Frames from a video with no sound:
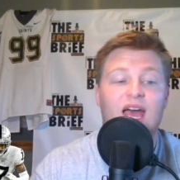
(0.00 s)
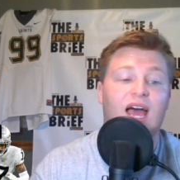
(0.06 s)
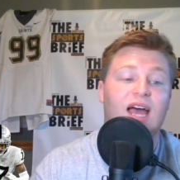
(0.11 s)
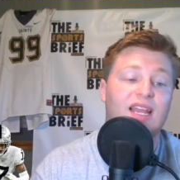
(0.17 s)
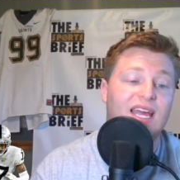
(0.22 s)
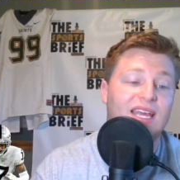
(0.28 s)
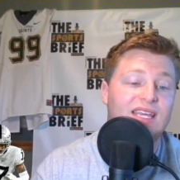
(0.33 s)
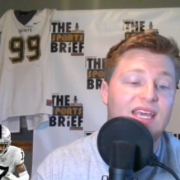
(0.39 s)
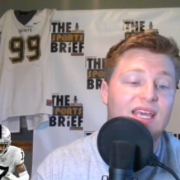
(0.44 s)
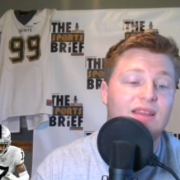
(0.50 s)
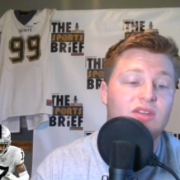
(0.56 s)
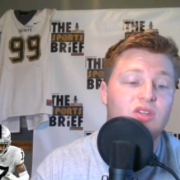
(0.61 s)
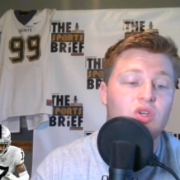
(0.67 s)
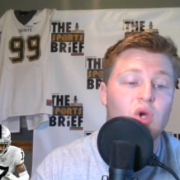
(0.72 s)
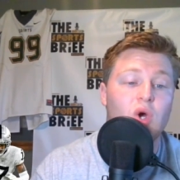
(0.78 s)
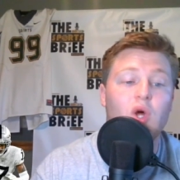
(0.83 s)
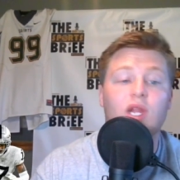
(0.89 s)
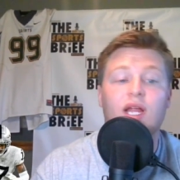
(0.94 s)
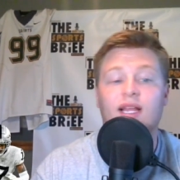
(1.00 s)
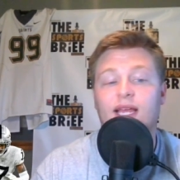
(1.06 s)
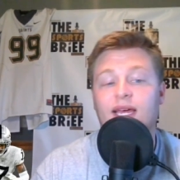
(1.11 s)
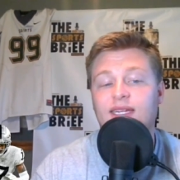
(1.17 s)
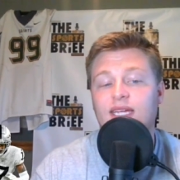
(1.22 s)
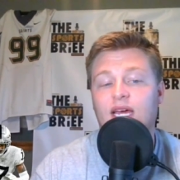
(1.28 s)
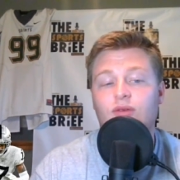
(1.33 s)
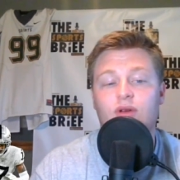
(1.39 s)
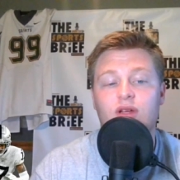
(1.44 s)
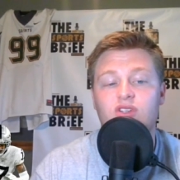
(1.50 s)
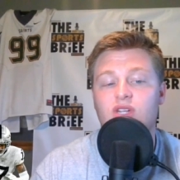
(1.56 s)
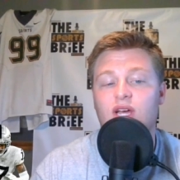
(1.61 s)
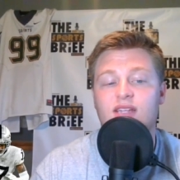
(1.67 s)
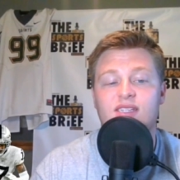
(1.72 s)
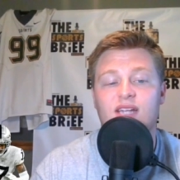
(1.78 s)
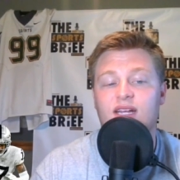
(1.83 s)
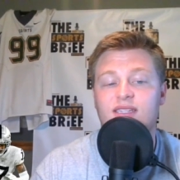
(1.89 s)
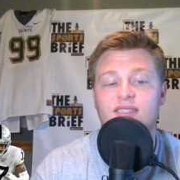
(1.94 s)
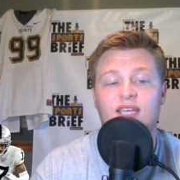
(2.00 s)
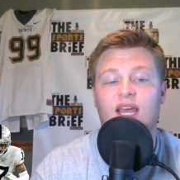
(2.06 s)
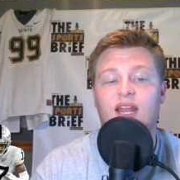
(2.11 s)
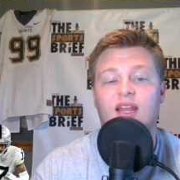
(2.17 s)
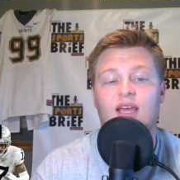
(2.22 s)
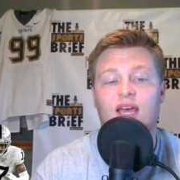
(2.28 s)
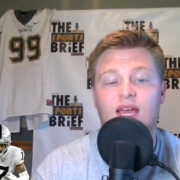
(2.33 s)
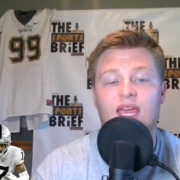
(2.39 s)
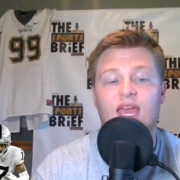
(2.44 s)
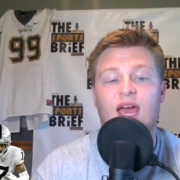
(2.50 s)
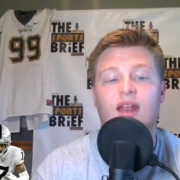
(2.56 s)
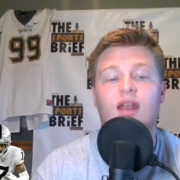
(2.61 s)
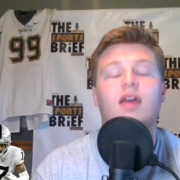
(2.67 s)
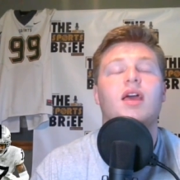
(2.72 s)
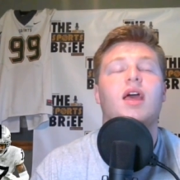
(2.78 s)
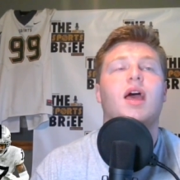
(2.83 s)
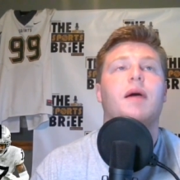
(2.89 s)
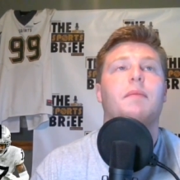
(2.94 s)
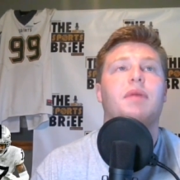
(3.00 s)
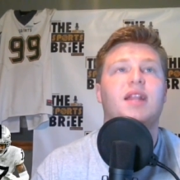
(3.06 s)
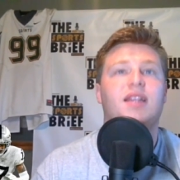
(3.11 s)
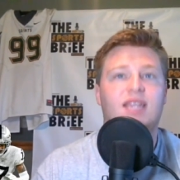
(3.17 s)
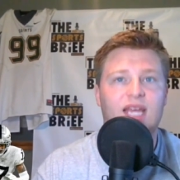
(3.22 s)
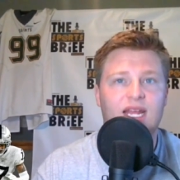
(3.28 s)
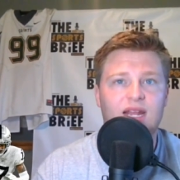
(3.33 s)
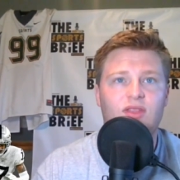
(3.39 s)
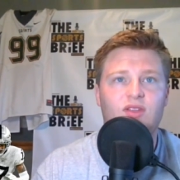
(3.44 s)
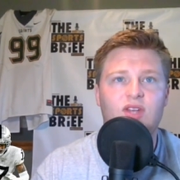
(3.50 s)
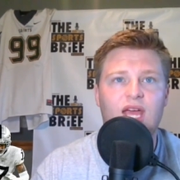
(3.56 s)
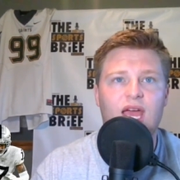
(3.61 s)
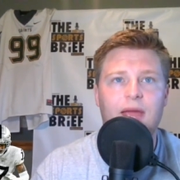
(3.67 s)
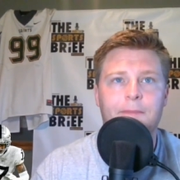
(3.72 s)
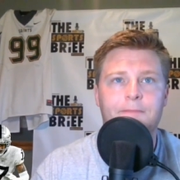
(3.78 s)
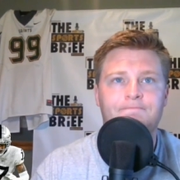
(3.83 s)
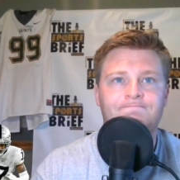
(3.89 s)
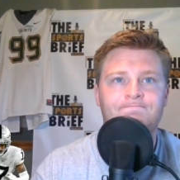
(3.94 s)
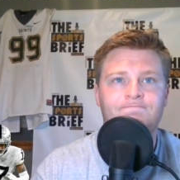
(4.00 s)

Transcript: I like Keelan Cole. I like Tyron Johnson. I'll say it again. But at the end of the day,